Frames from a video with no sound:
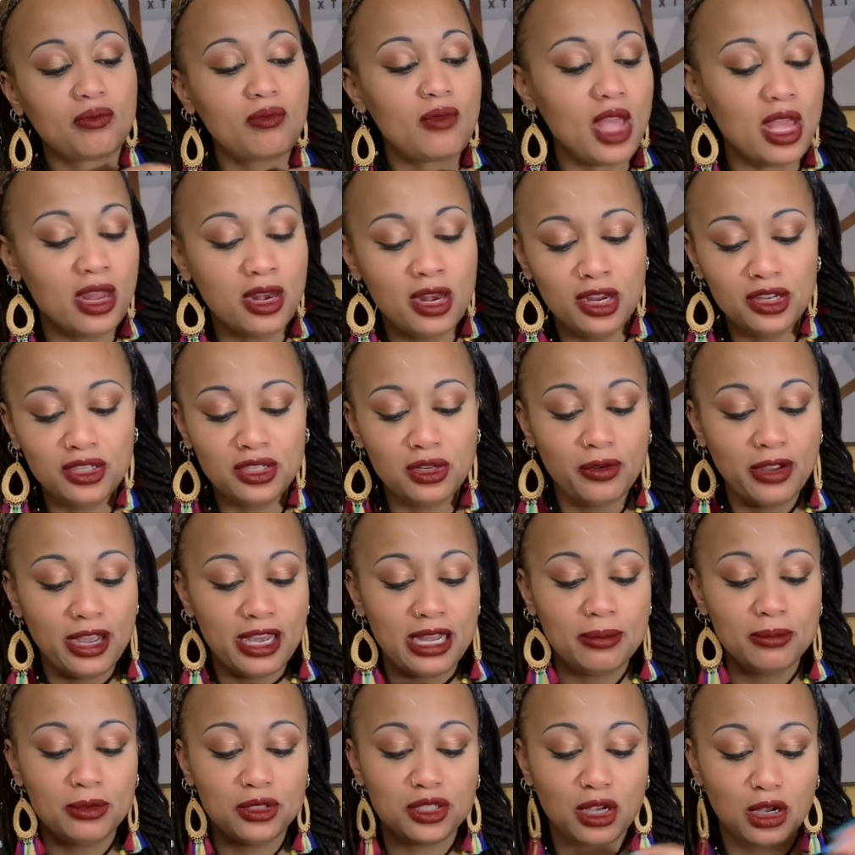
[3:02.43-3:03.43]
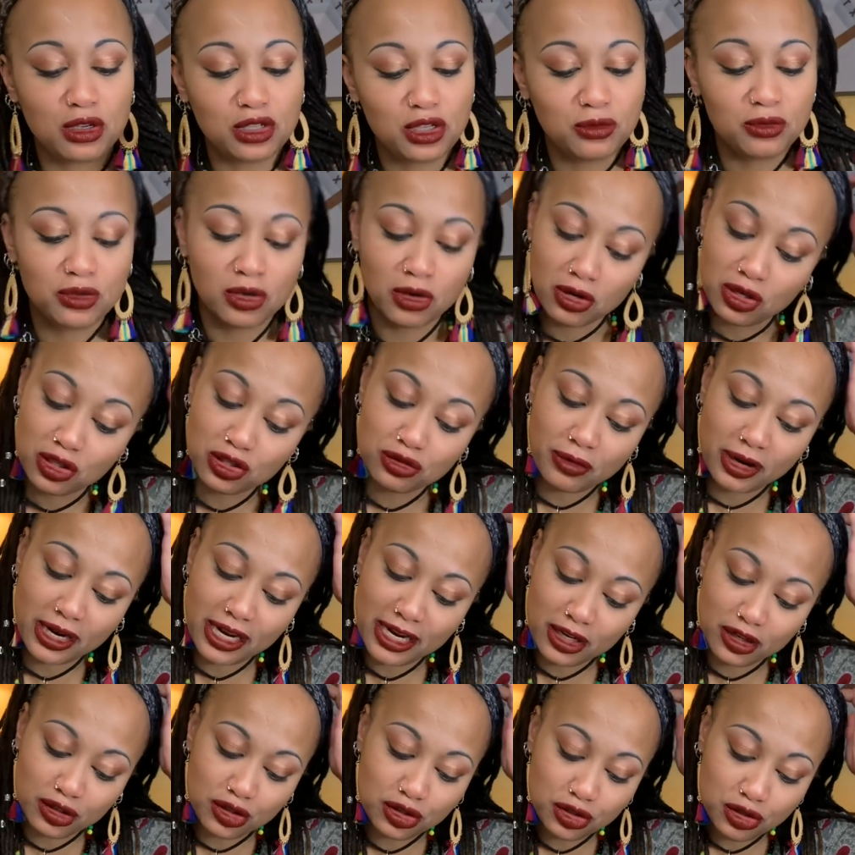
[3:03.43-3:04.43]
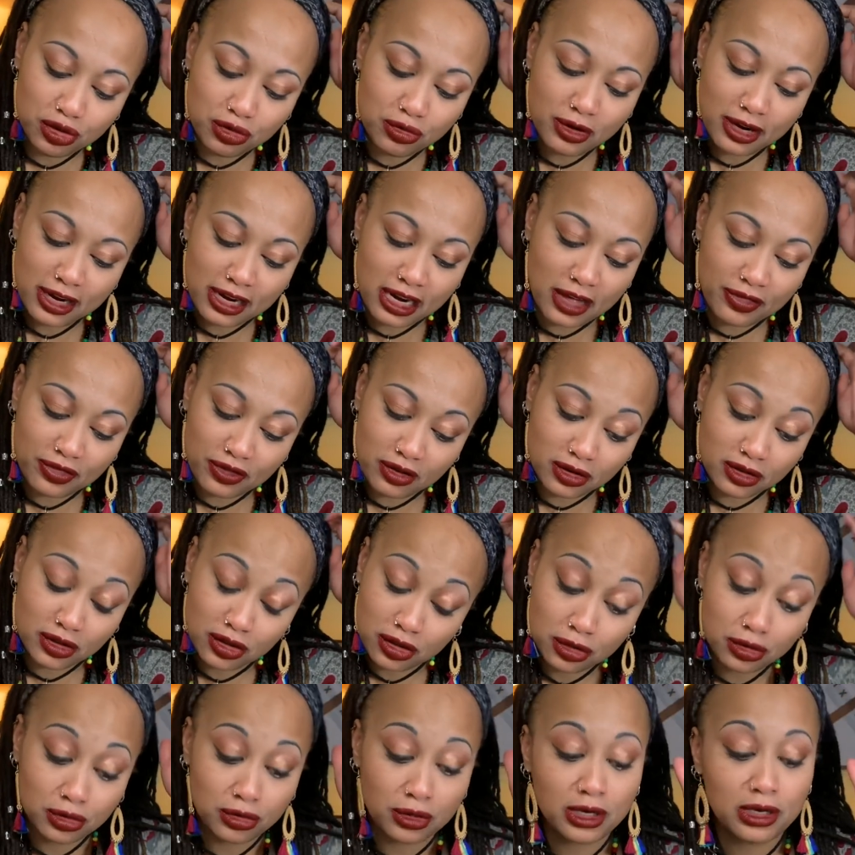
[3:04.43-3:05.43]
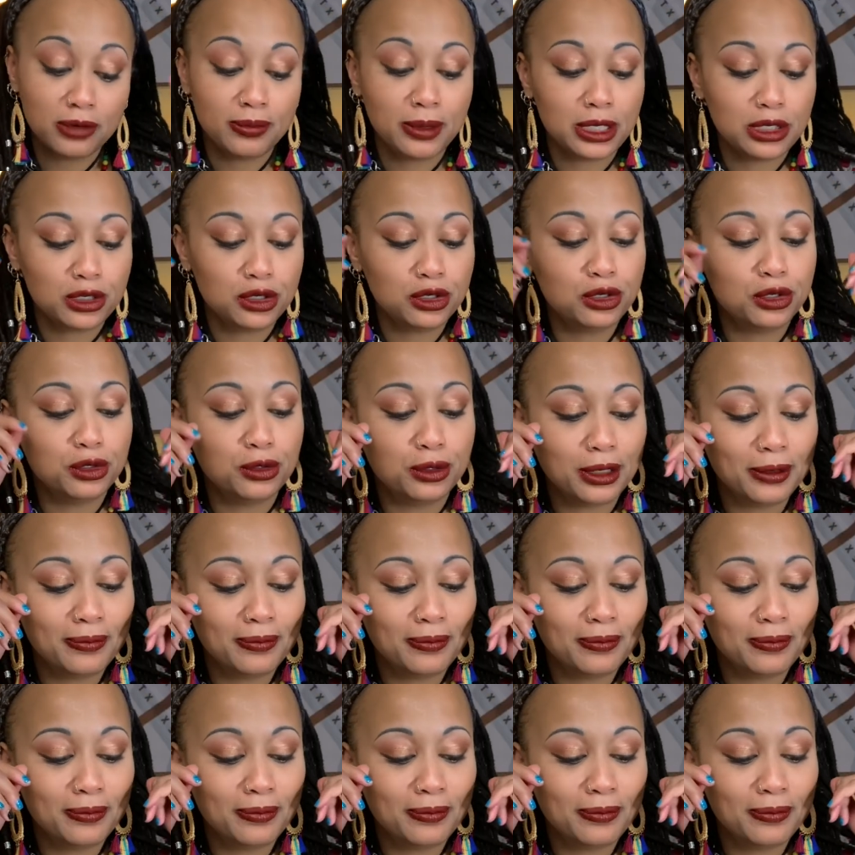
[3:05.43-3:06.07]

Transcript: There's no animals, y'all, so we can get straight and do it. Nothing to it but to do it.